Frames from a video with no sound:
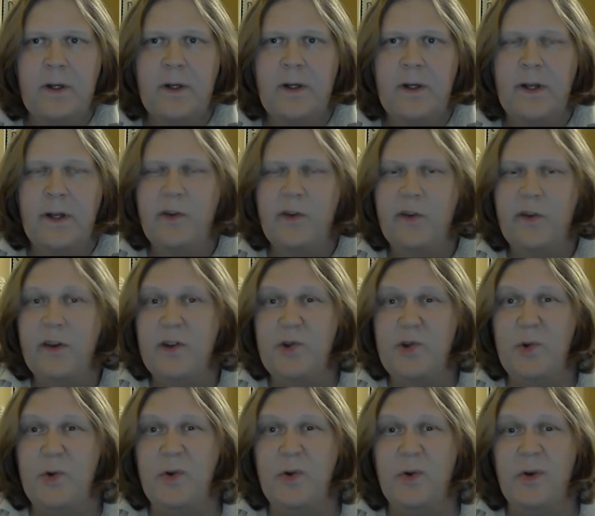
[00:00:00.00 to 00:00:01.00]
Now,
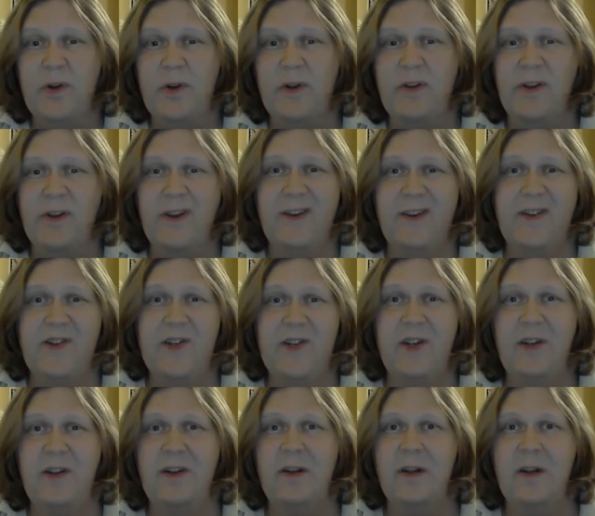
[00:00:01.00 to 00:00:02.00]
sexual
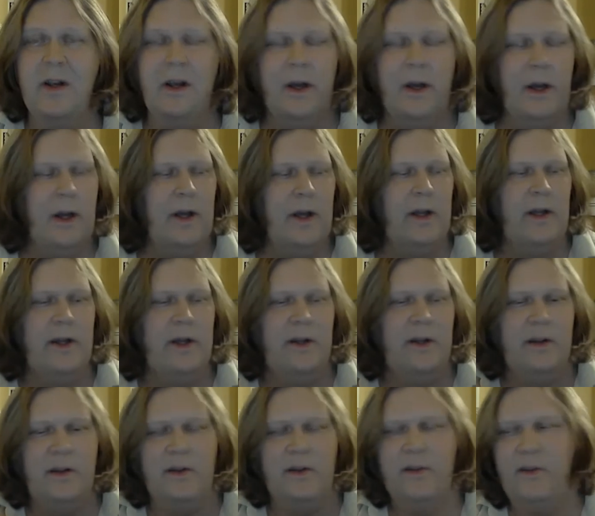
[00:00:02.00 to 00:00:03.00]
orientation
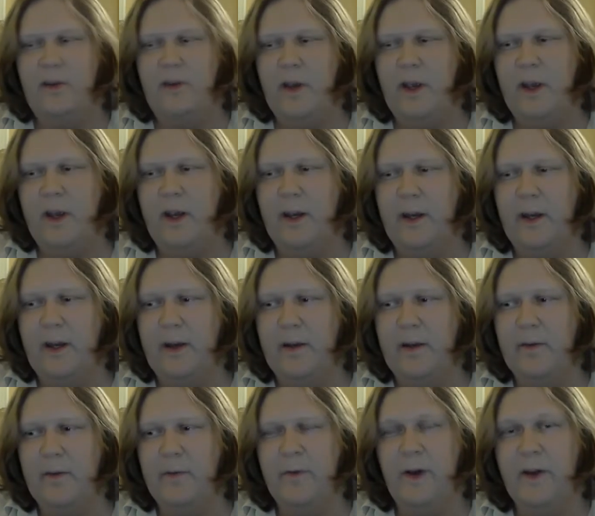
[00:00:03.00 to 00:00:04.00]
is a
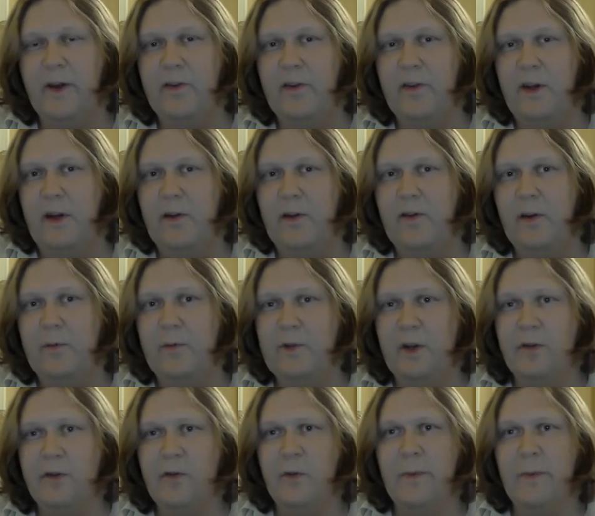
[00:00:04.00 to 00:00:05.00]
fascinating
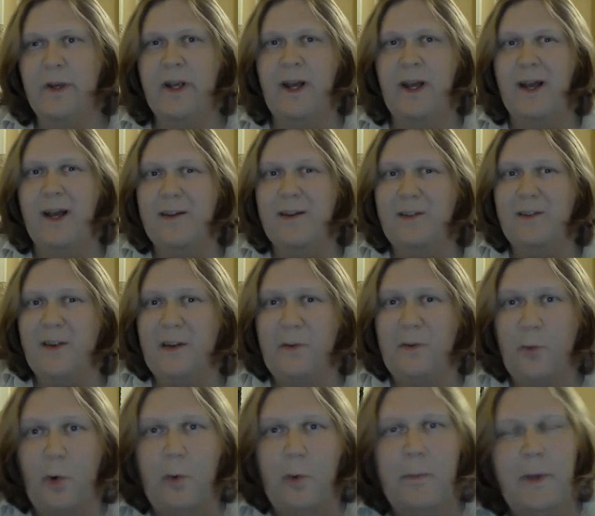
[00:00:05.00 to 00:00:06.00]
subject for me, as is
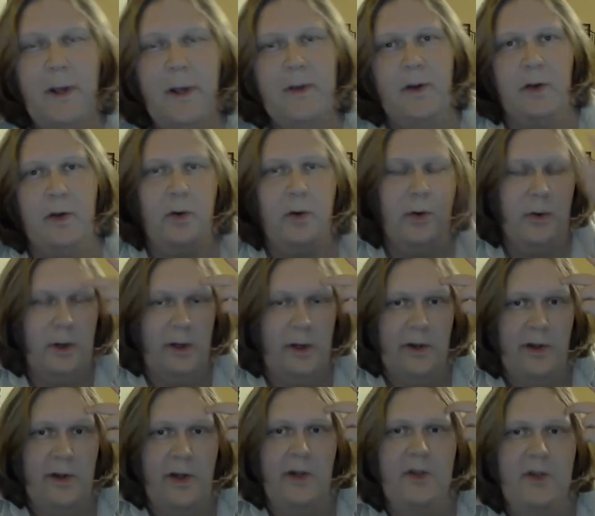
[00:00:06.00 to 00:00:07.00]
romantic
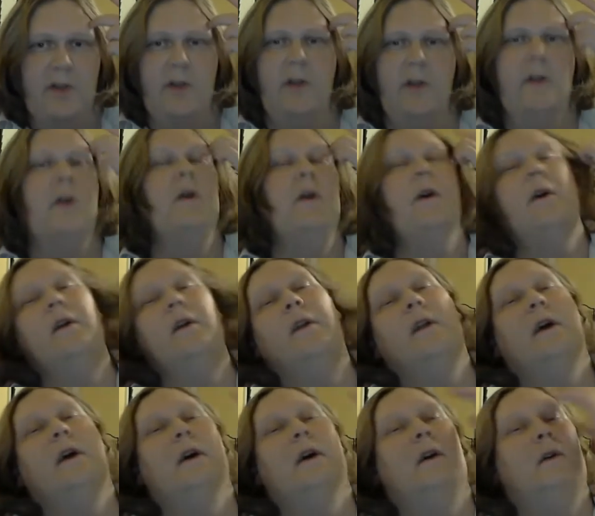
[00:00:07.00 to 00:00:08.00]
orientation.
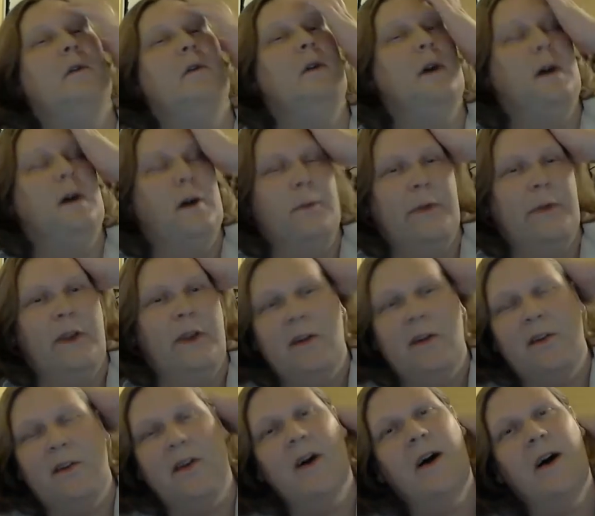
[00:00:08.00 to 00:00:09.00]
Now, by the
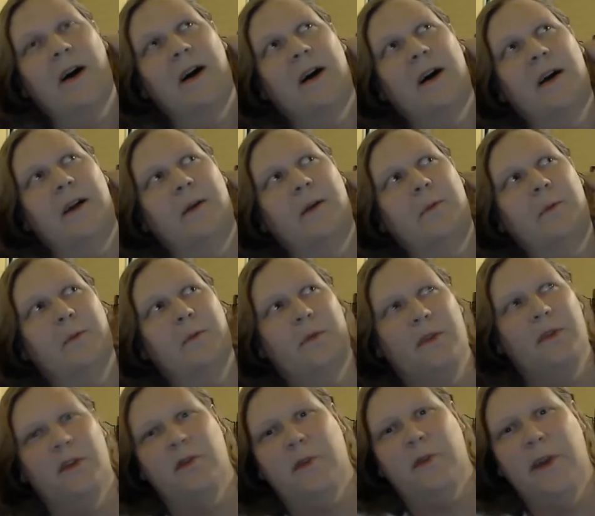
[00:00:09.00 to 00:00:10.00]
time
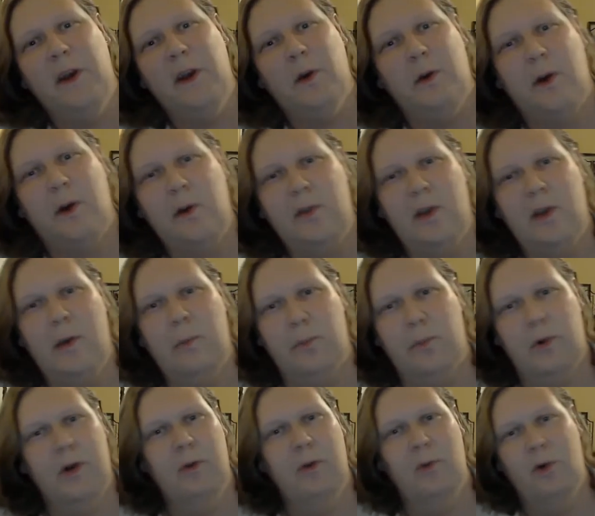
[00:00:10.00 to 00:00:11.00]
this video goes up,
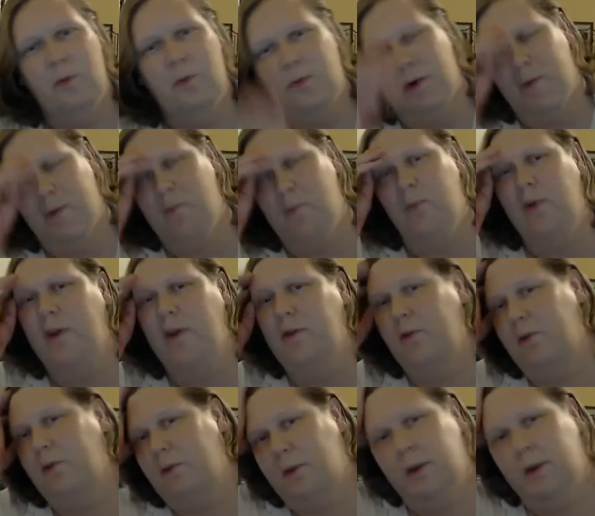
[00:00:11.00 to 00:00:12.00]
Bryn will probably have
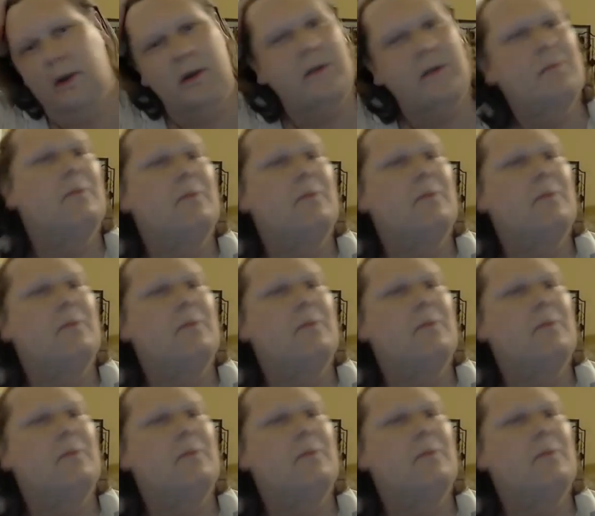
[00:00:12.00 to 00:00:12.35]
already